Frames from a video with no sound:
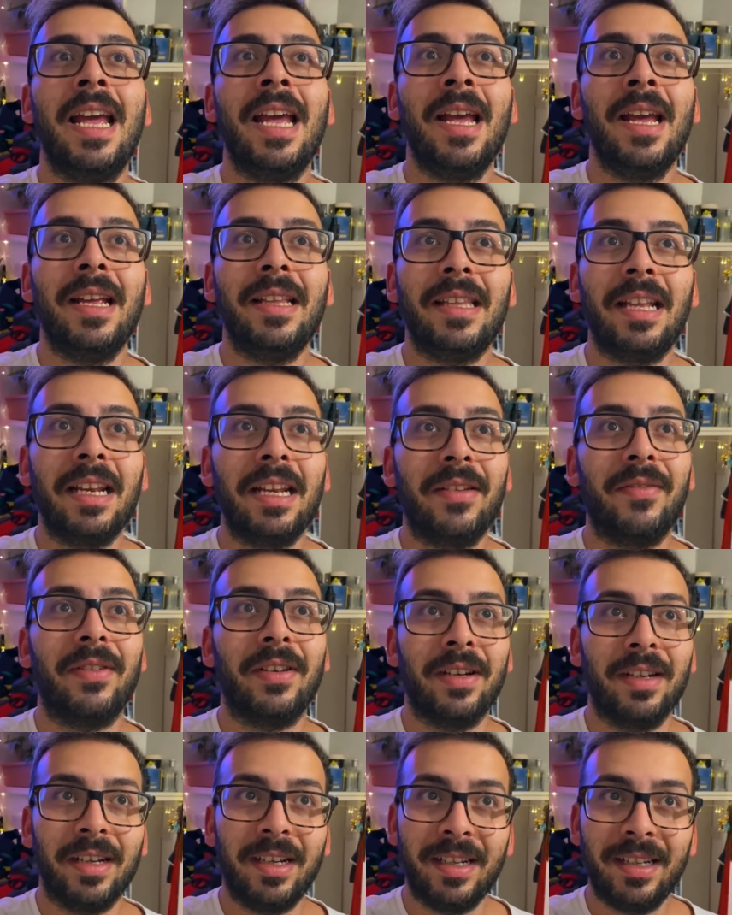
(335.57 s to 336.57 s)

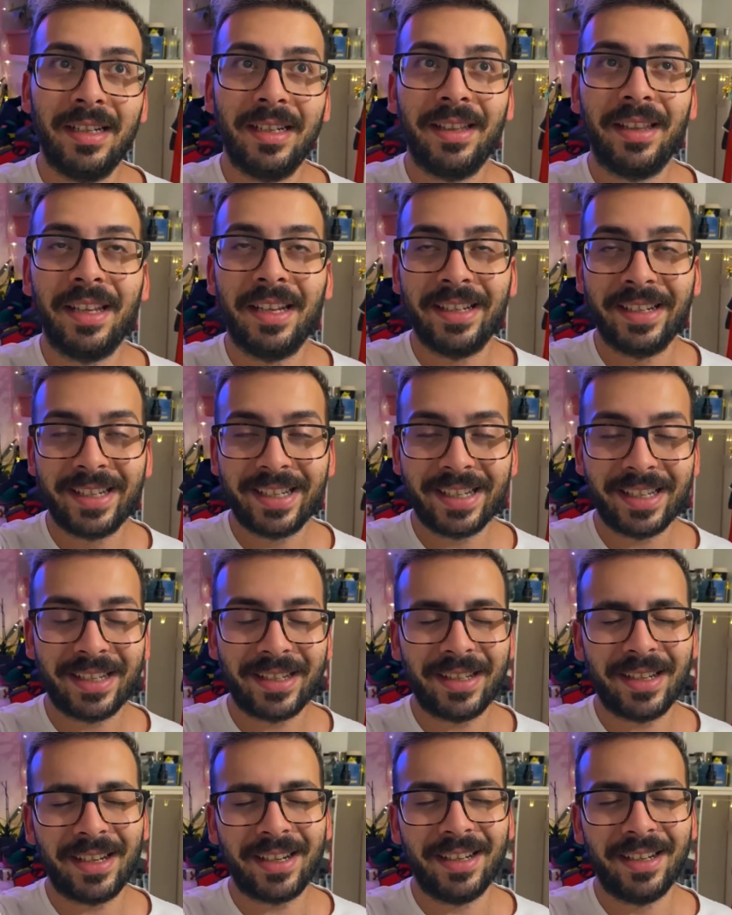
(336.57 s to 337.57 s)
deliver
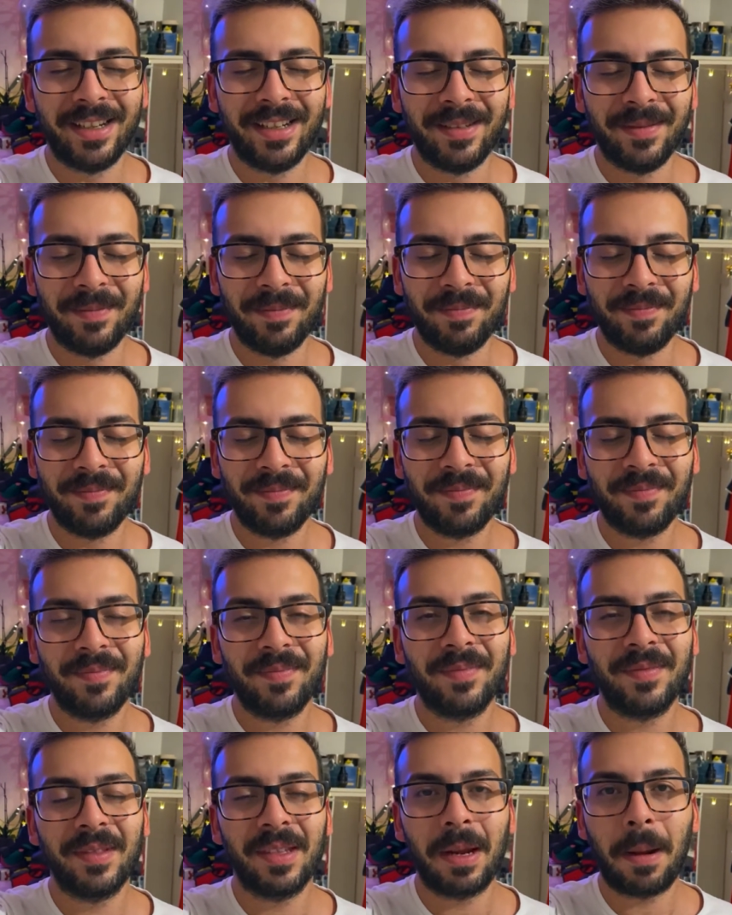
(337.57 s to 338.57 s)
this
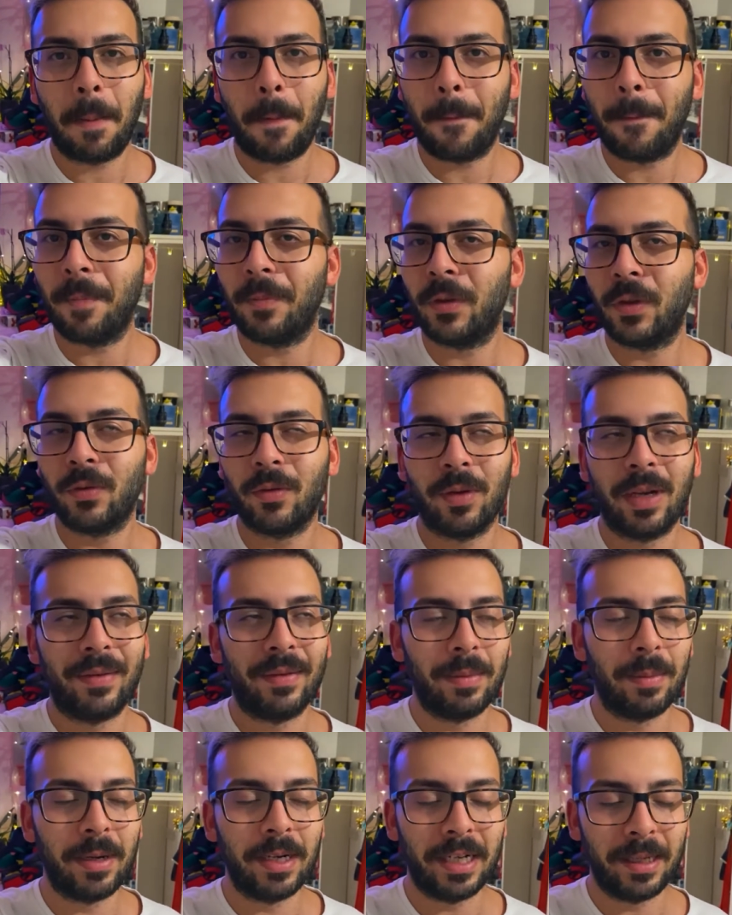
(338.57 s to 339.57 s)
to
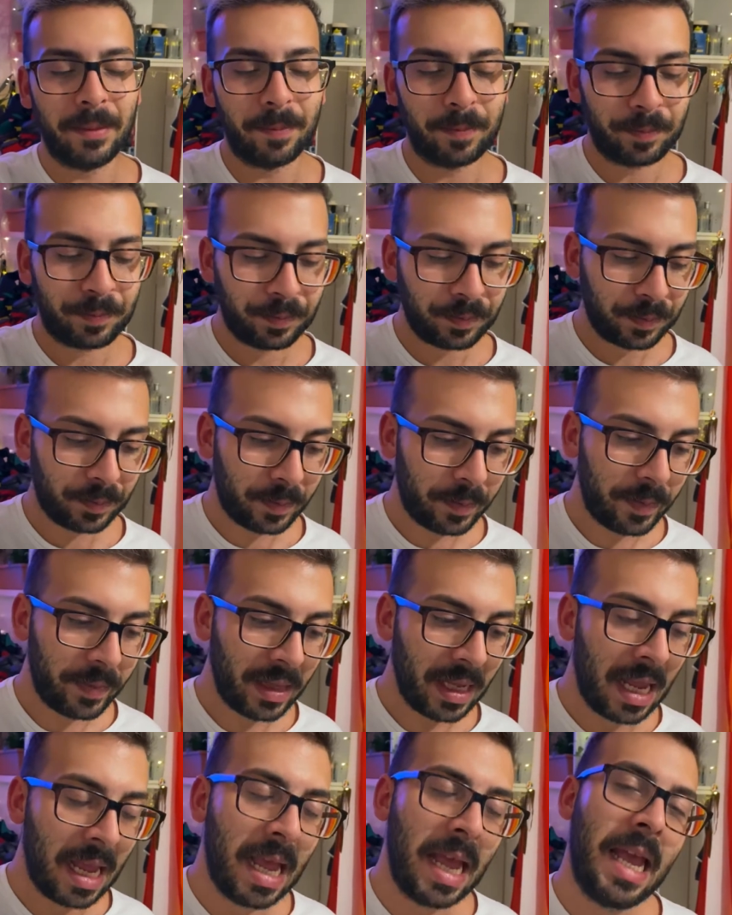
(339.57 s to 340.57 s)
everybody.
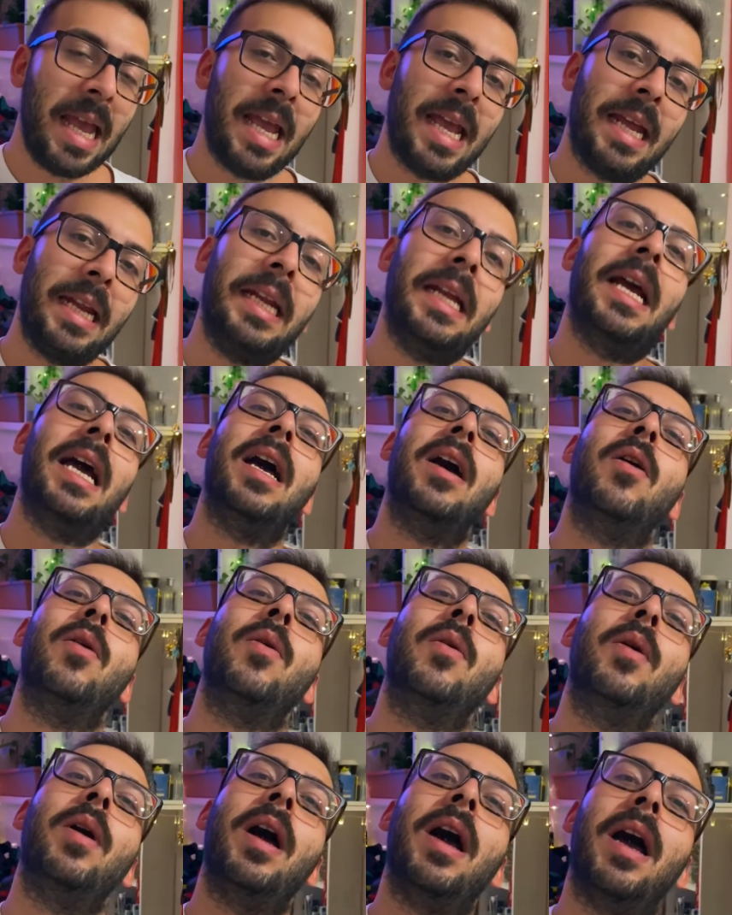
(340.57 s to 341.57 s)

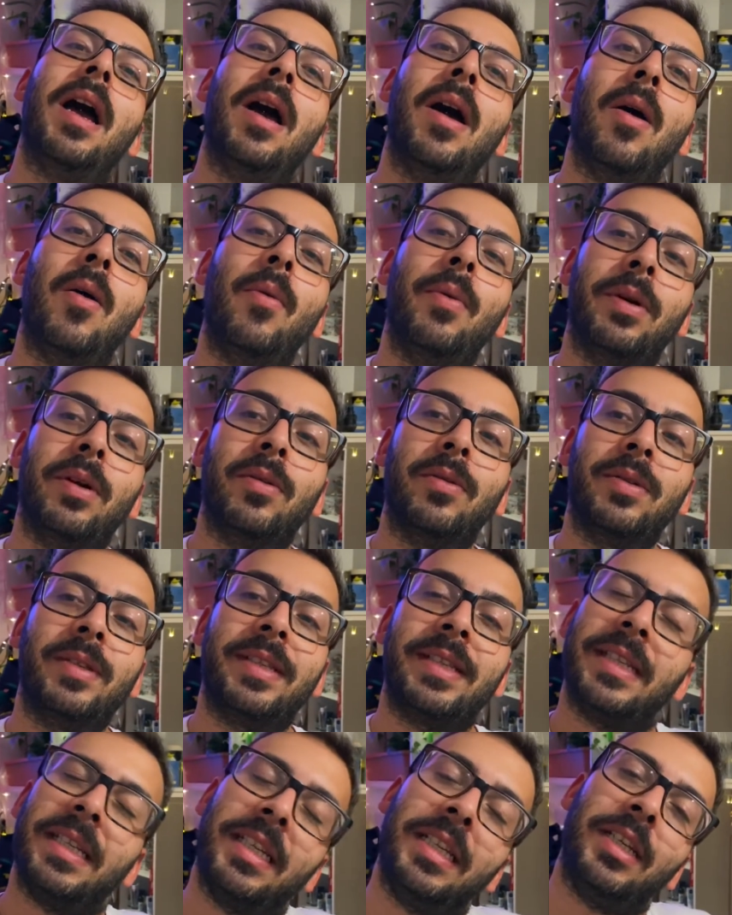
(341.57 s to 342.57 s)
Anyhow, I will
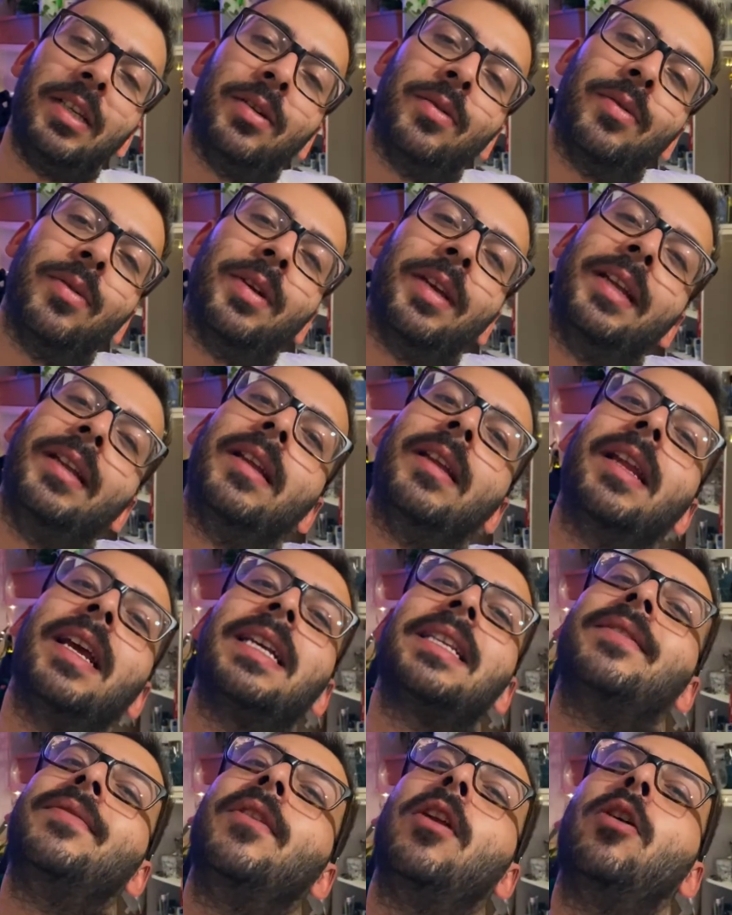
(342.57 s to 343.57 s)
see you in the
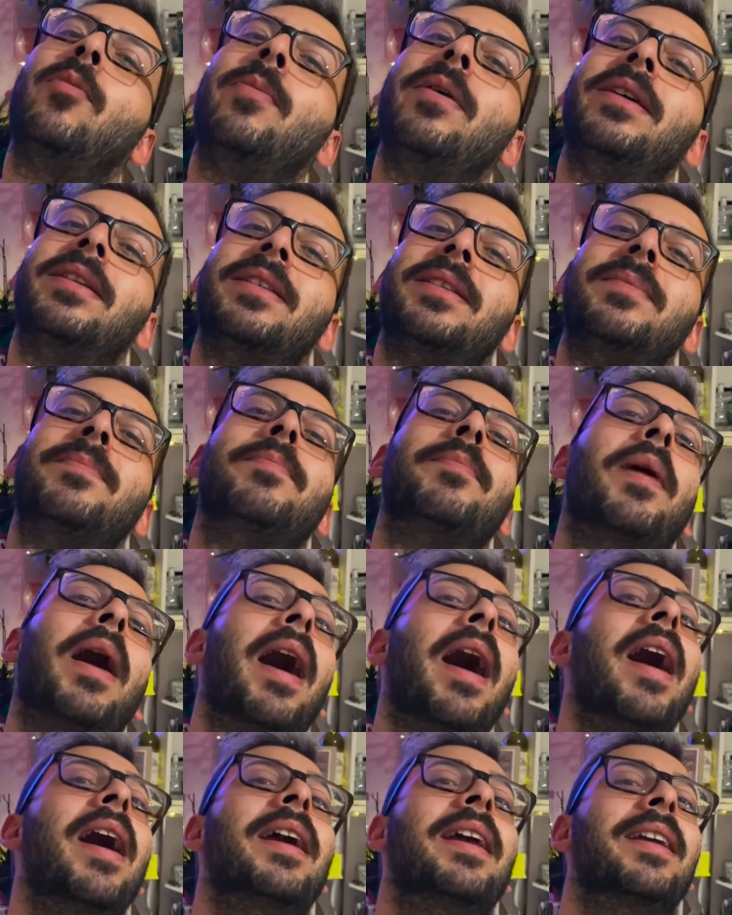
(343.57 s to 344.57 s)
next Vlogmas.
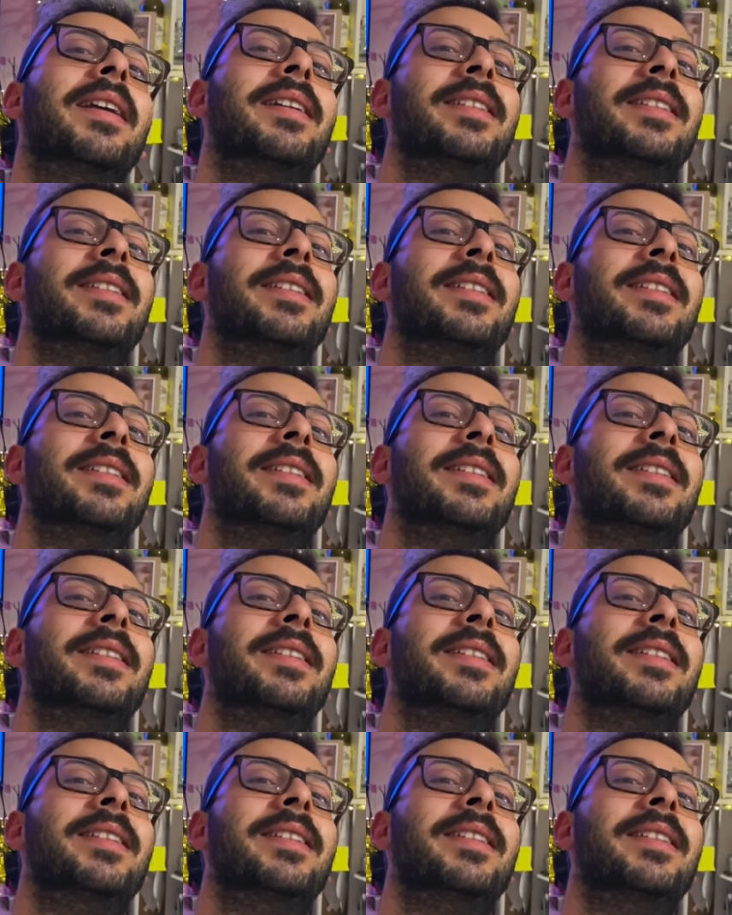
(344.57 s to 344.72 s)
Bye.